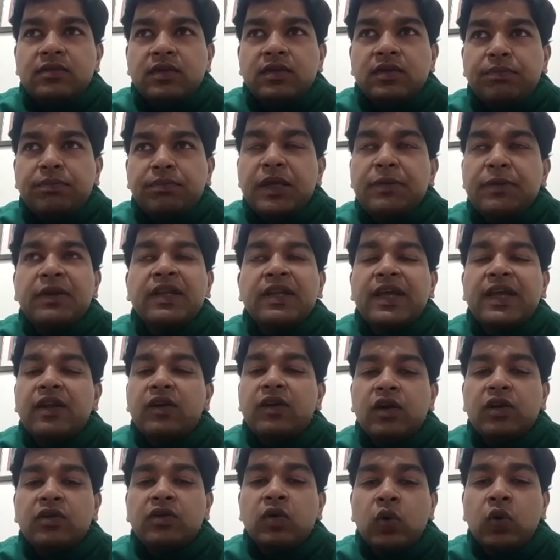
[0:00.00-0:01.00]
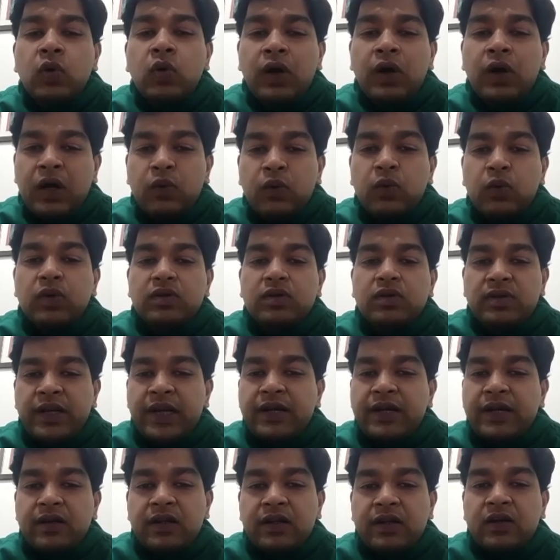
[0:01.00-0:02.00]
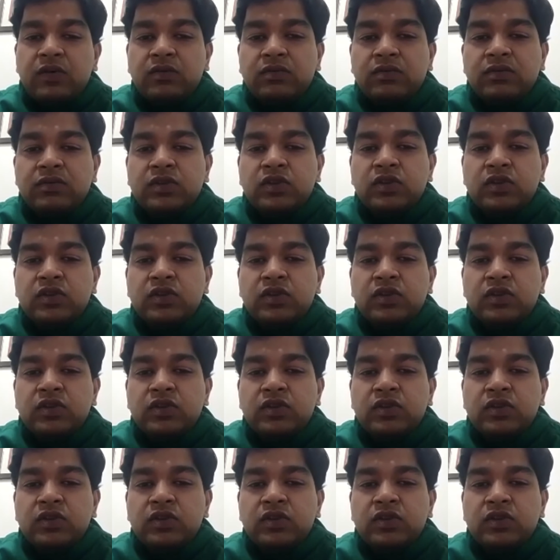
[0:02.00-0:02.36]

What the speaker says: People cannot go out right now.